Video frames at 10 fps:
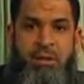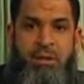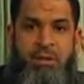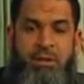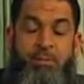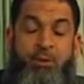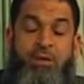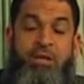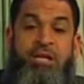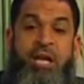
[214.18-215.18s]

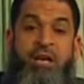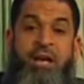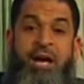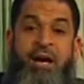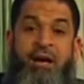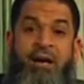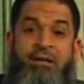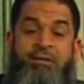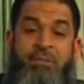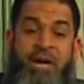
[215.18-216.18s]
that Allah
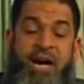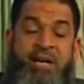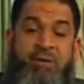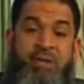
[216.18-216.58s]
subhanahu